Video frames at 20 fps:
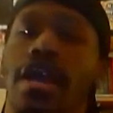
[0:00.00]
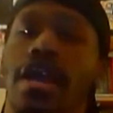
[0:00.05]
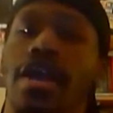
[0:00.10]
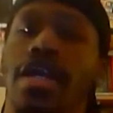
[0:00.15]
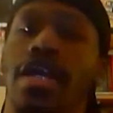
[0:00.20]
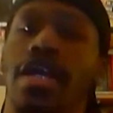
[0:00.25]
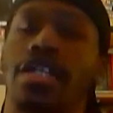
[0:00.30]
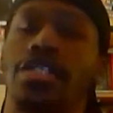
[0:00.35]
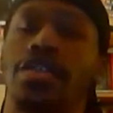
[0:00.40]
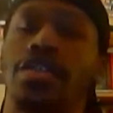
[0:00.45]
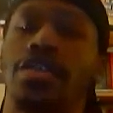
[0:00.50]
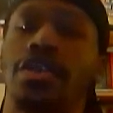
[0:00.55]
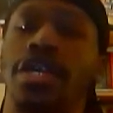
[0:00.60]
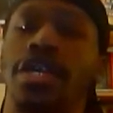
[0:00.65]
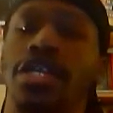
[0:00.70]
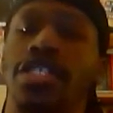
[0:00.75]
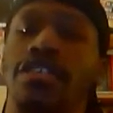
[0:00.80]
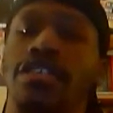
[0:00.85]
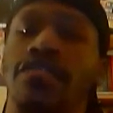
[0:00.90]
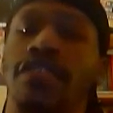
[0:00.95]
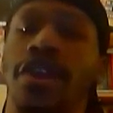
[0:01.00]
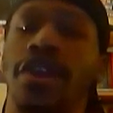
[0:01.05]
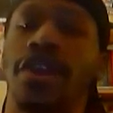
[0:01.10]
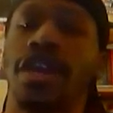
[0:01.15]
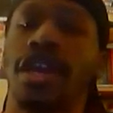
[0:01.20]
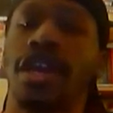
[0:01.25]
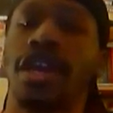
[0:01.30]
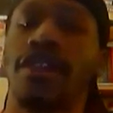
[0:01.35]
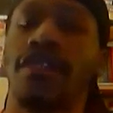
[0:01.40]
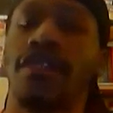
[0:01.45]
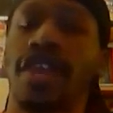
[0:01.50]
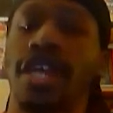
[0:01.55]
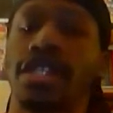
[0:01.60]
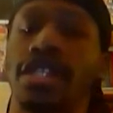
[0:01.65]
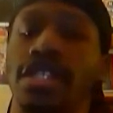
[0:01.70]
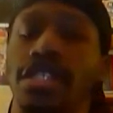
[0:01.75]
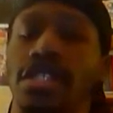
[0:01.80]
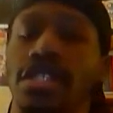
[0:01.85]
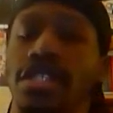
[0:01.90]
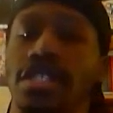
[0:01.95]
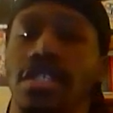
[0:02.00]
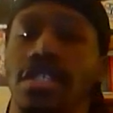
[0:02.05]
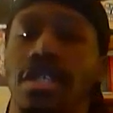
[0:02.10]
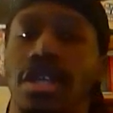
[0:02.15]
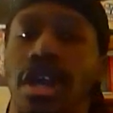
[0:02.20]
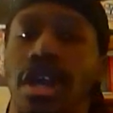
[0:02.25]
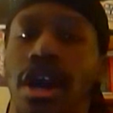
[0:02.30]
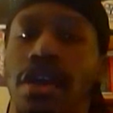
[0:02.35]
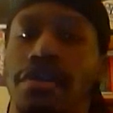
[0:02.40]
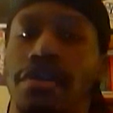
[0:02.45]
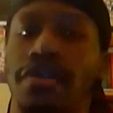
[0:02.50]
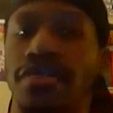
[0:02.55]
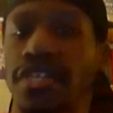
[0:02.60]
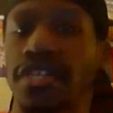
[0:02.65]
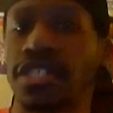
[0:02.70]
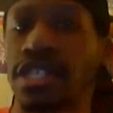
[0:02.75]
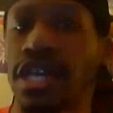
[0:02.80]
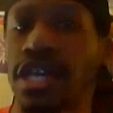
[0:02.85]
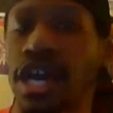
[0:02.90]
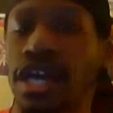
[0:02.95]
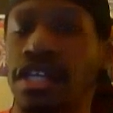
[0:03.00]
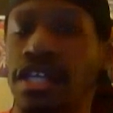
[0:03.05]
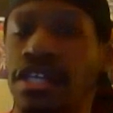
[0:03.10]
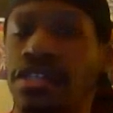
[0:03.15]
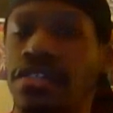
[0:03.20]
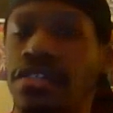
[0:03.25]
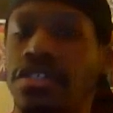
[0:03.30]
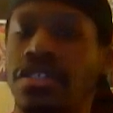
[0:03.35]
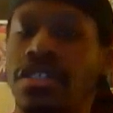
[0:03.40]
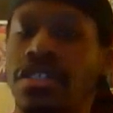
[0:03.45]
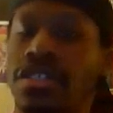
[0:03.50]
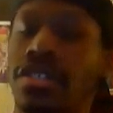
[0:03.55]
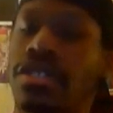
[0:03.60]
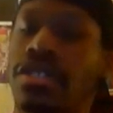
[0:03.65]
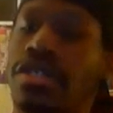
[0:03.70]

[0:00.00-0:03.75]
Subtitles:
is a very advanced observation hockey user,